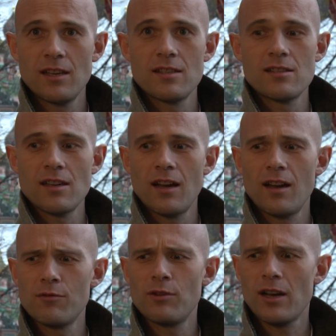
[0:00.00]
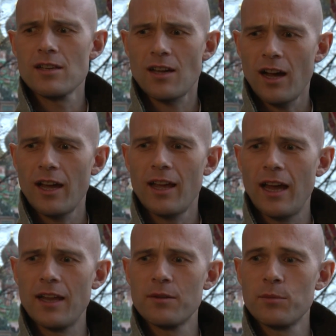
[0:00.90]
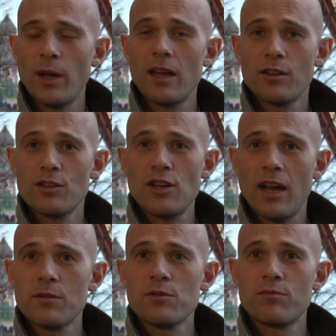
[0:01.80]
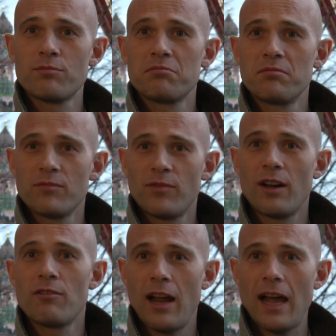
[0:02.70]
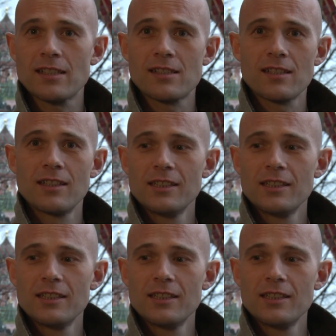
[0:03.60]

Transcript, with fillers: He's a really nice guy, and we had a good chat. It was very relaxed.